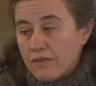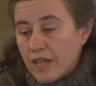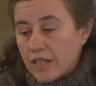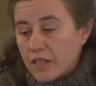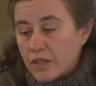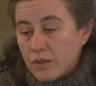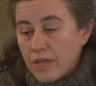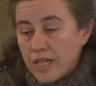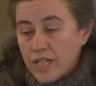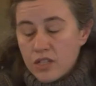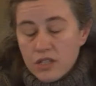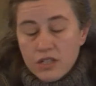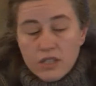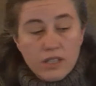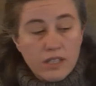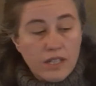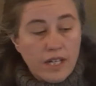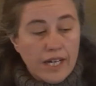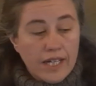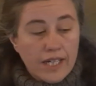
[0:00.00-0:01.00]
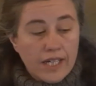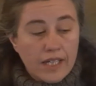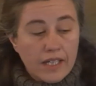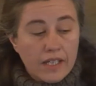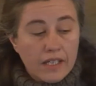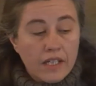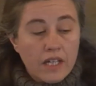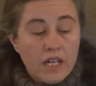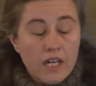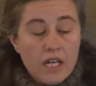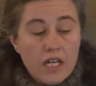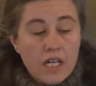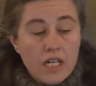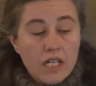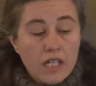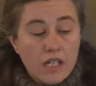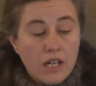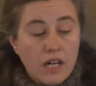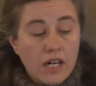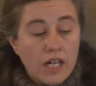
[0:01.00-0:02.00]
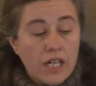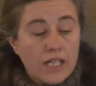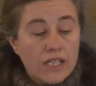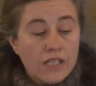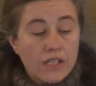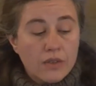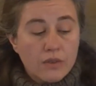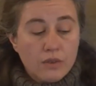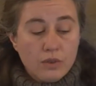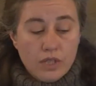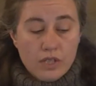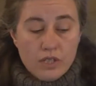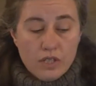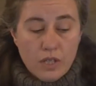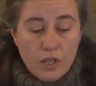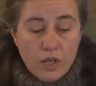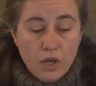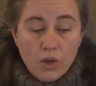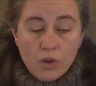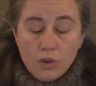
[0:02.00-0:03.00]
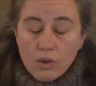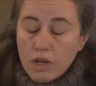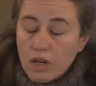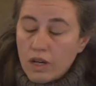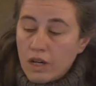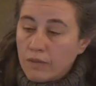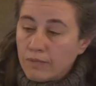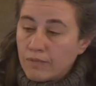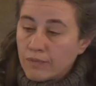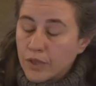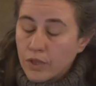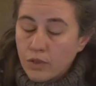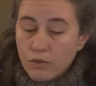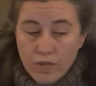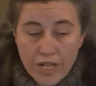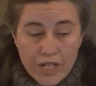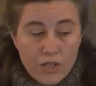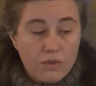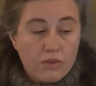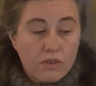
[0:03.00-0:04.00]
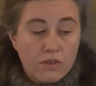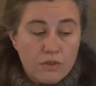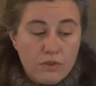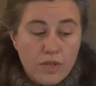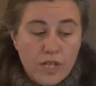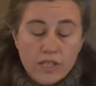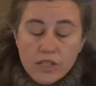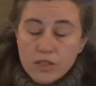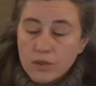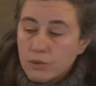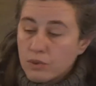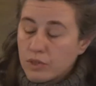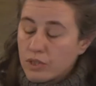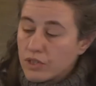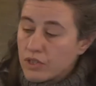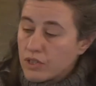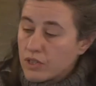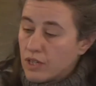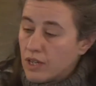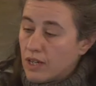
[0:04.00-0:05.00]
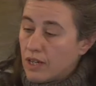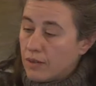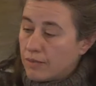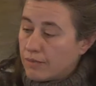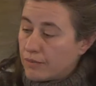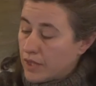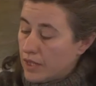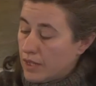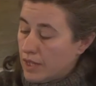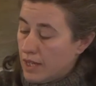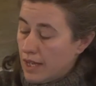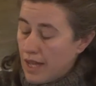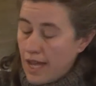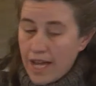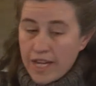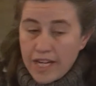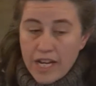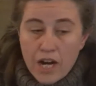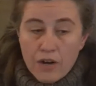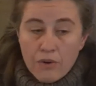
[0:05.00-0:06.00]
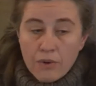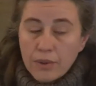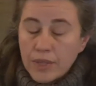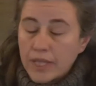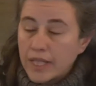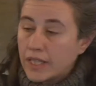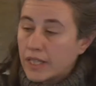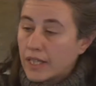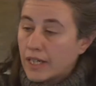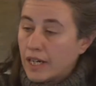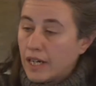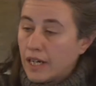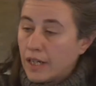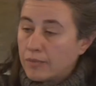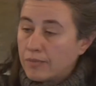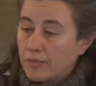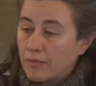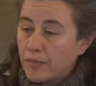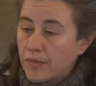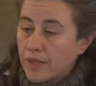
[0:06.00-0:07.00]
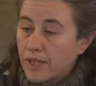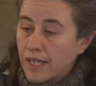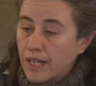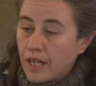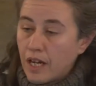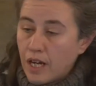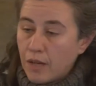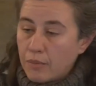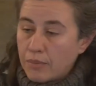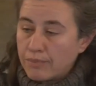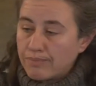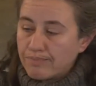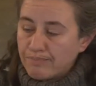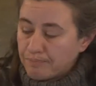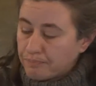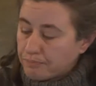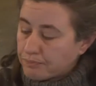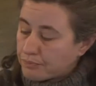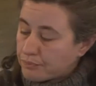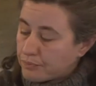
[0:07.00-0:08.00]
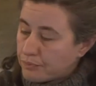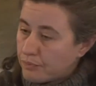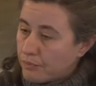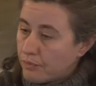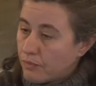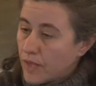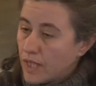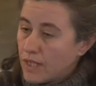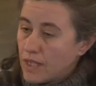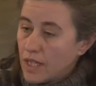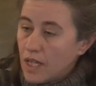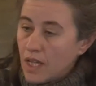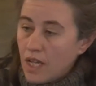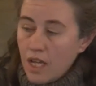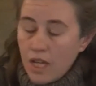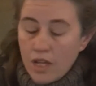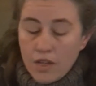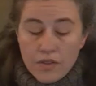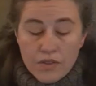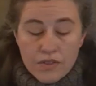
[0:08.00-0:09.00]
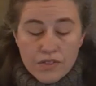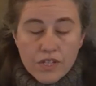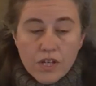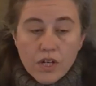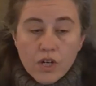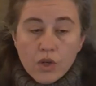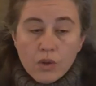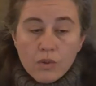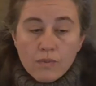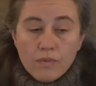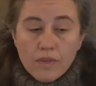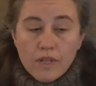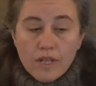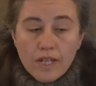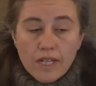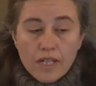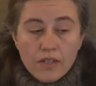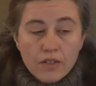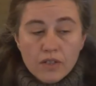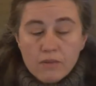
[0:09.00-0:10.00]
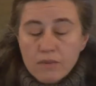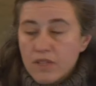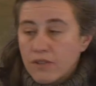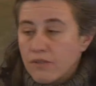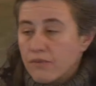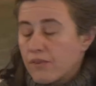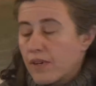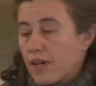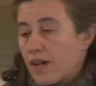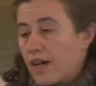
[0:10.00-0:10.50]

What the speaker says: fluctuation, like in Ireland, or a slow gradual trend towards a narrowing gap. So in terms of